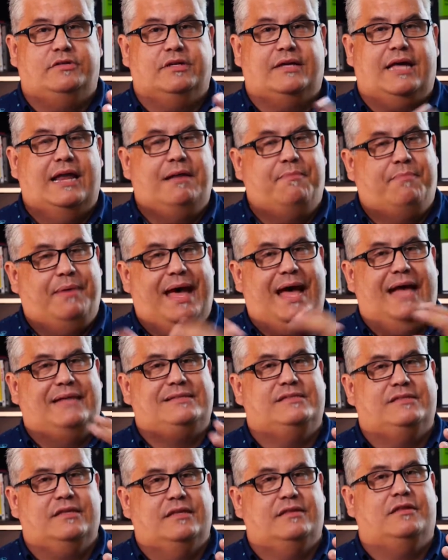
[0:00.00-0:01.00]
that kind of
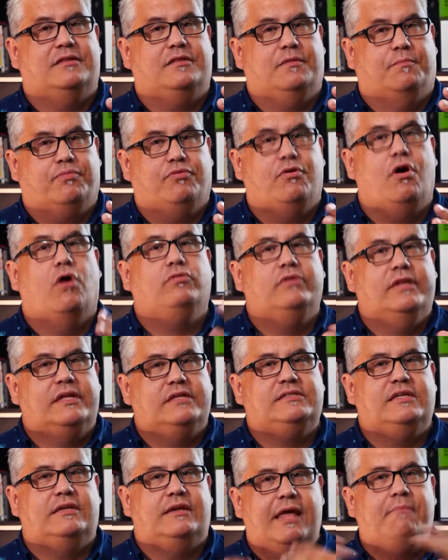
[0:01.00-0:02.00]
passes the pro
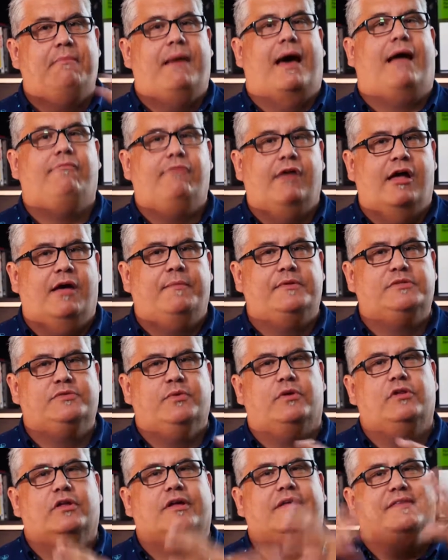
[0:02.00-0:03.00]
list in my realm is
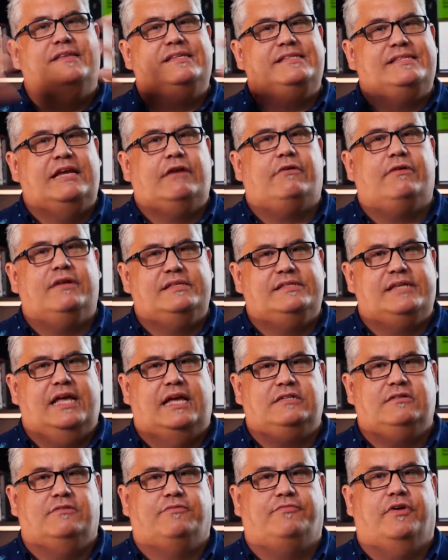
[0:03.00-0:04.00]
we're gonna look at the
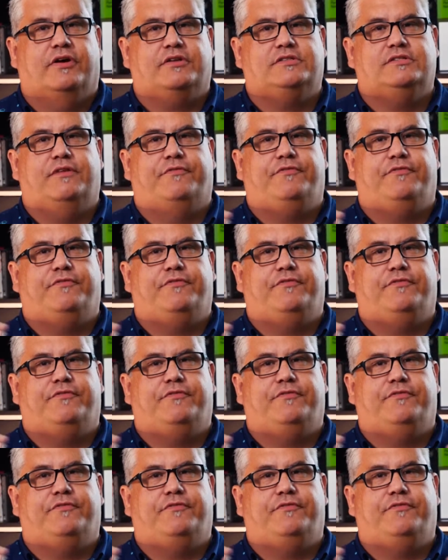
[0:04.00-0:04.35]
synchronization function.